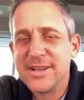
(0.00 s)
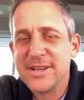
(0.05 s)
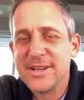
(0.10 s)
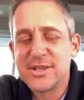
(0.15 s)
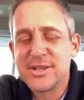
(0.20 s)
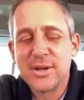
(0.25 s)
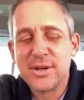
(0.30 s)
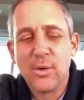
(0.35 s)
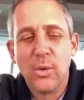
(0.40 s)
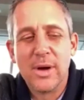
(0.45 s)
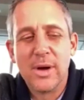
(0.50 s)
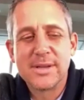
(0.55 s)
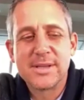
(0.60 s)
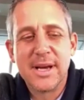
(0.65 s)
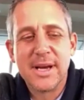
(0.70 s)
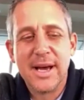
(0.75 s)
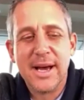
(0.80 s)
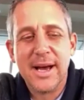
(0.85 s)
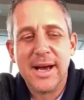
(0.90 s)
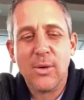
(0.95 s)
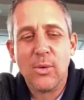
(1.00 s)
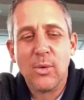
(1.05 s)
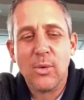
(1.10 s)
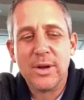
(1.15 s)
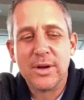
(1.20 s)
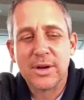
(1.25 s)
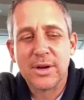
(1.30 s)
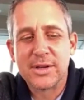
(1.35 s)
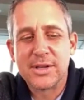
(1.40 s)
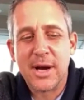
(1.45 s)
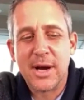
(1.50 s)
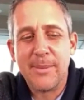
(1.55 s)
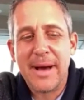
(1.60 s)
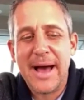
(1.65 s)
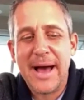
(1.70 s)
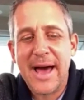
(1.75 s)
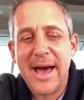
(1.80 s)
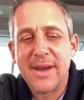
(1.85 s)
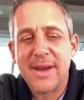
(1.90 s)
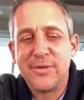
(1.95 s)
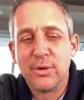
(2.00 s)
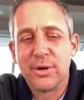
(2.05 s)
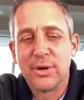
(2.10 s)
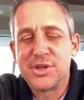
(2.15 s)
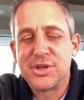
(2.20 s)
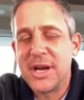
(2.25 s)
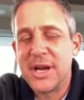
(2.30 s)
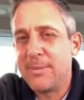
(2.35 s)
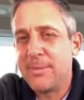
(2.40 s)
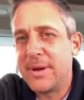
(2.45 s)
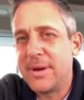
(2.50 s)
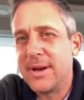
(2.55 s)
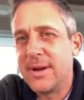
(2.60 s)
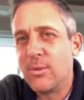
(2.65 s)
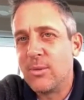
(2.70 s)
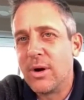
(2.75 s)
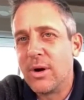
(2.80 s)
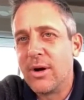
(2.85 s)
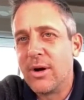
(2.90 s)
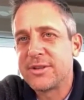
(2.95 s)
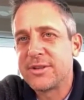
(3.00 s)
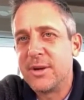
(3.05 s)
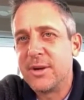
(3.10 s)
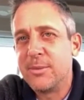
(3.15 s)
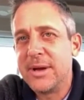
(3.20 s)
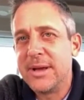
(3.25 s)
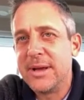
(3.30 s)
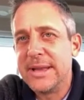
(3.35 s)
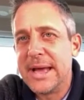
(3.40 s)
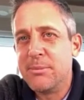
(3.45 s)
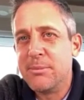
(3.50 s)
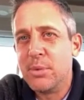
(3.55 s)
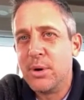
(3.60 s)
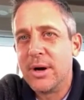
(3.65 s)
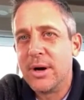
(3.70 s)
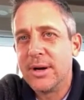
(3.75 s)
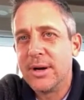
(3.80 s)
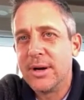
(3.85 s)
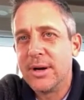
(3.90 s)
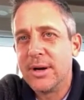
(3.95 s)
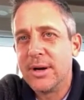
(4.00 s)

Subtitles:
So what you're going to talk about, how to fuel a champion, and what all is going to be in that book?